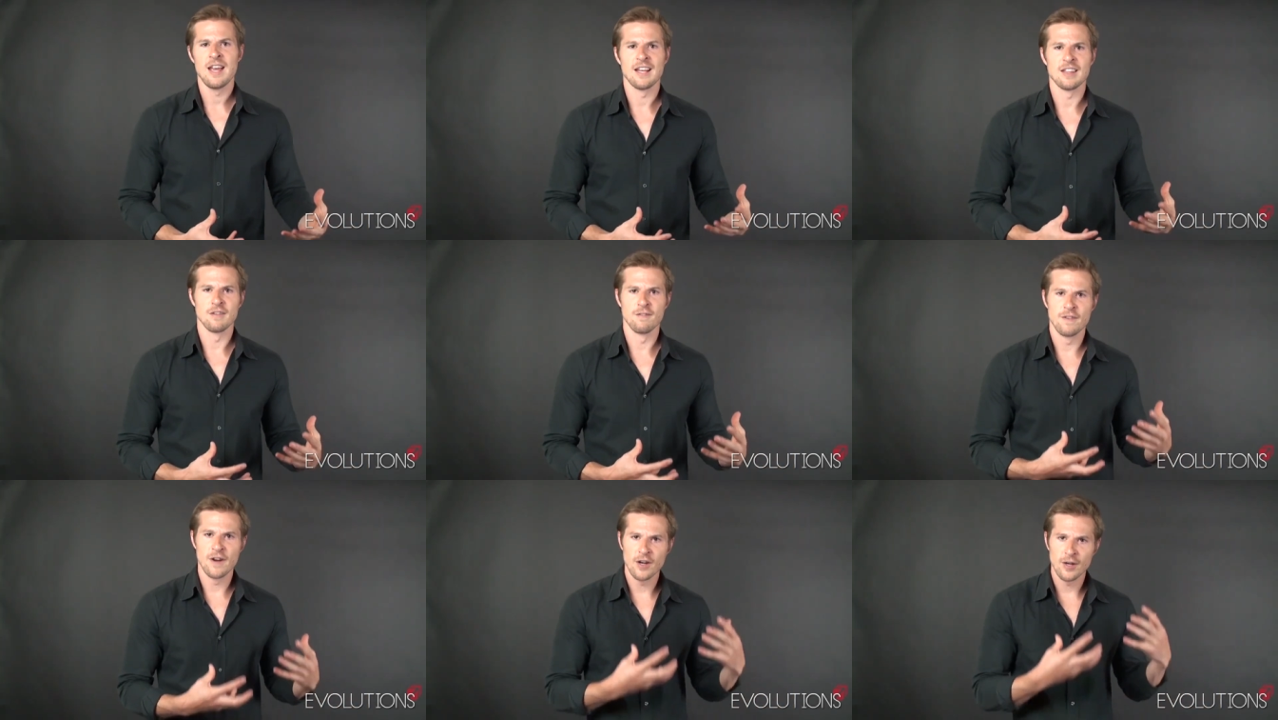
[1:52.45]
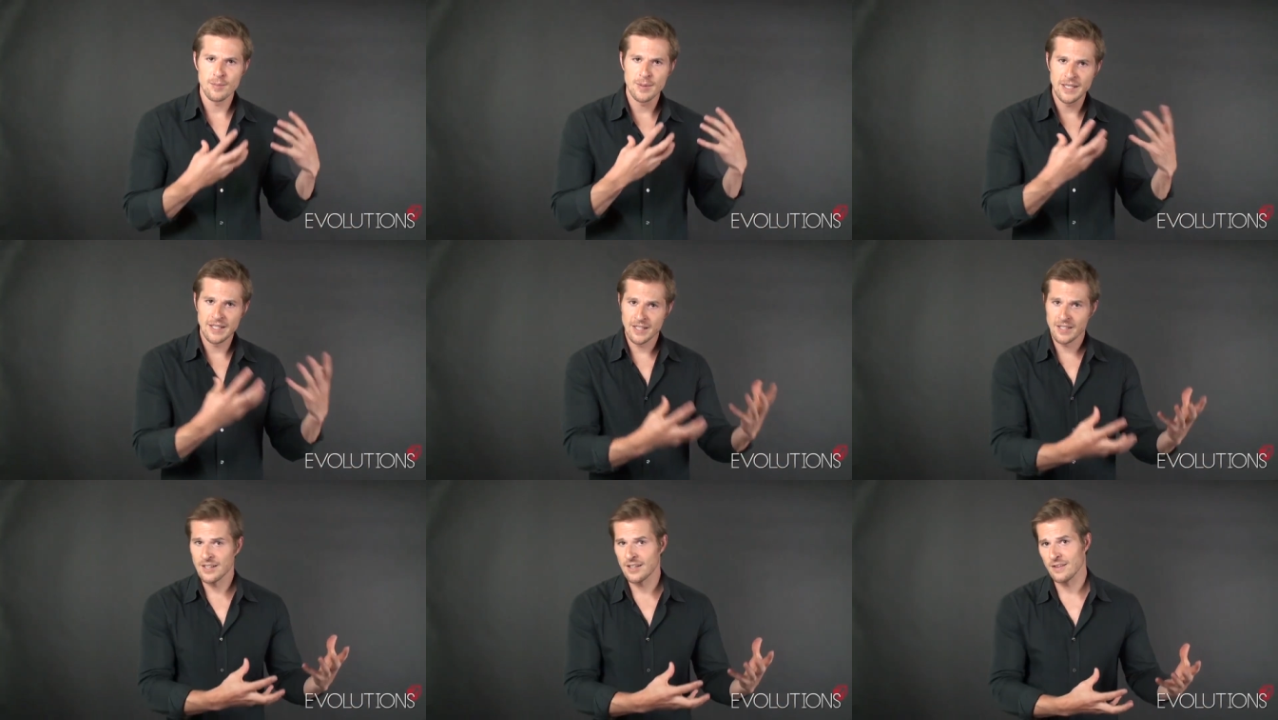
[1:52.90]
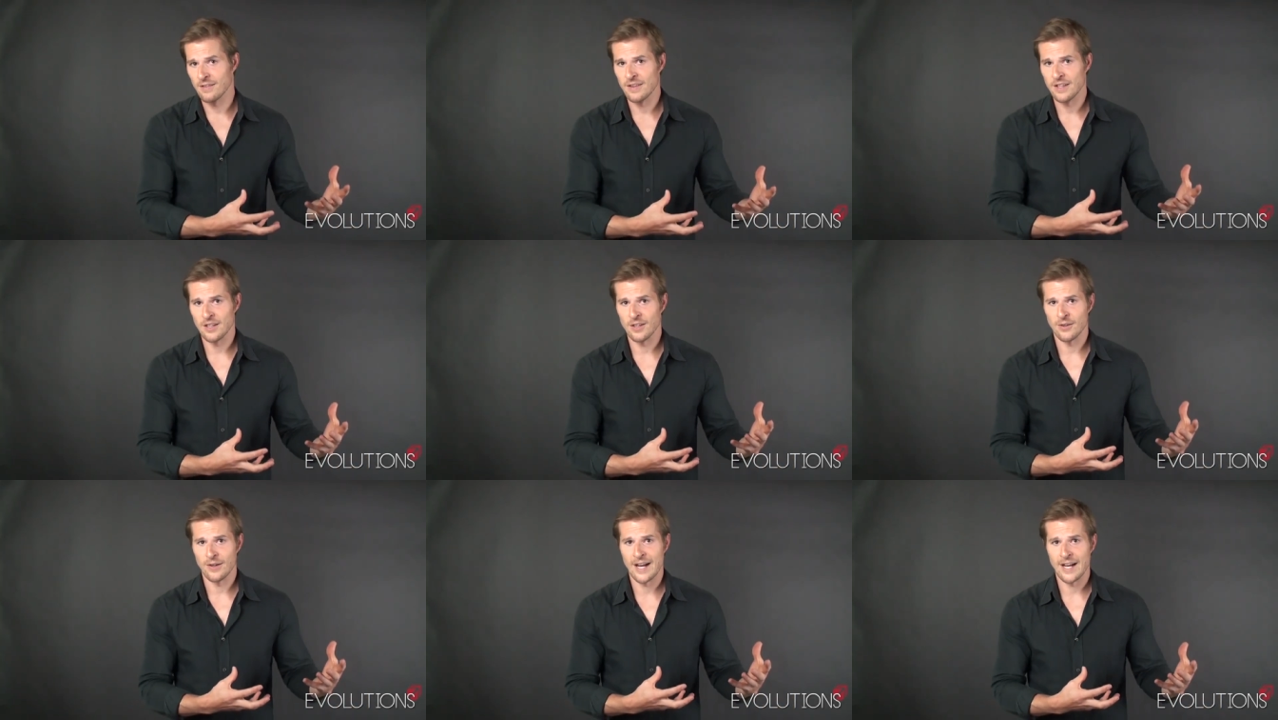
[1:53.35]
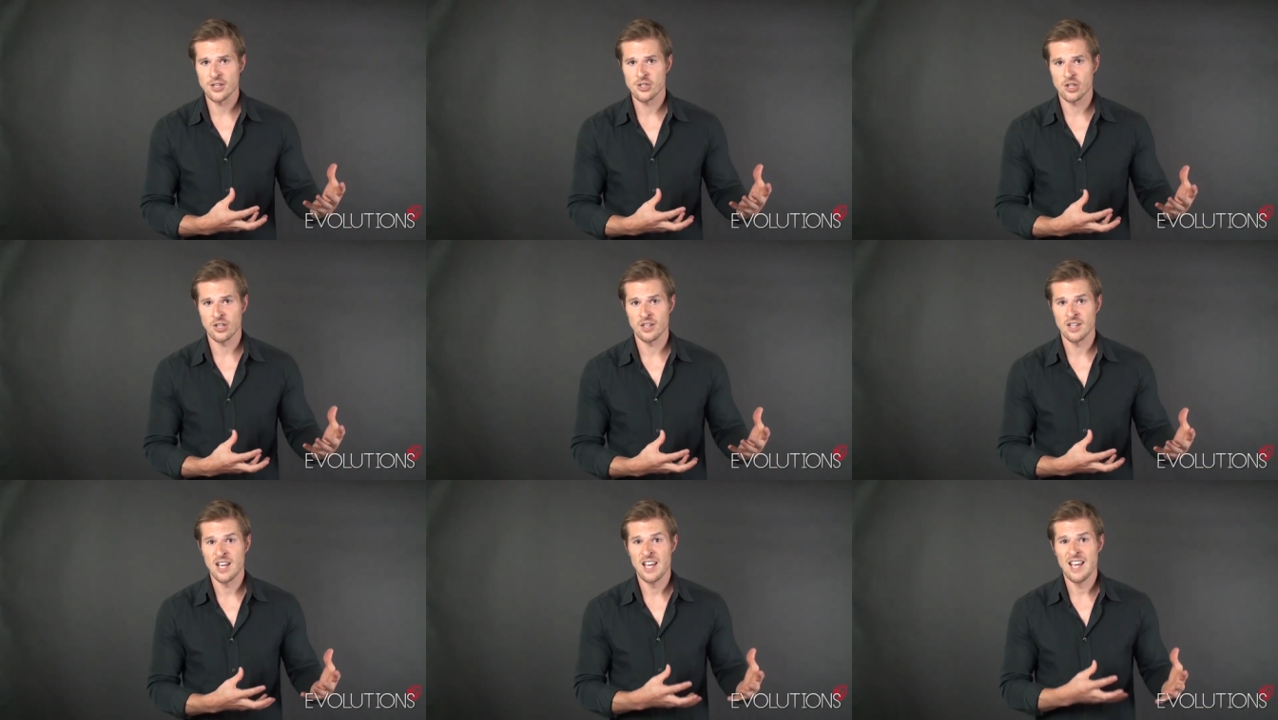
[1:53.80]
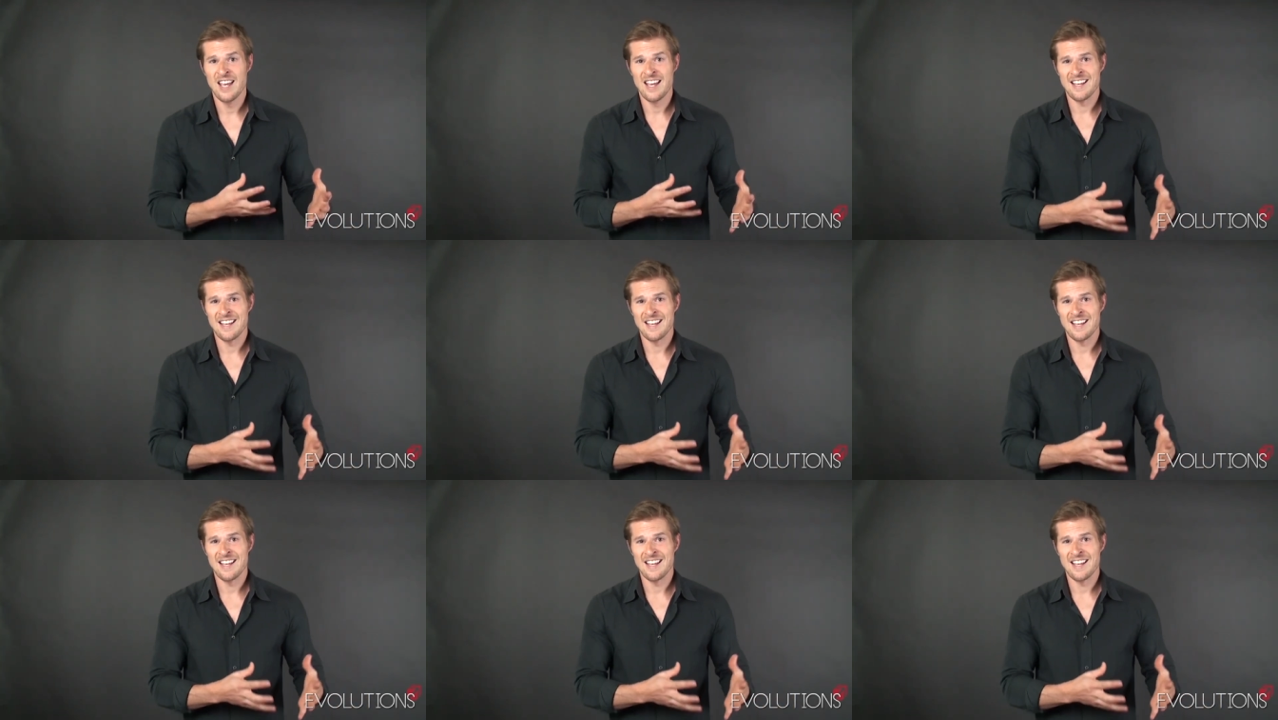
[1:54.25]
at the very beginning of the interaction,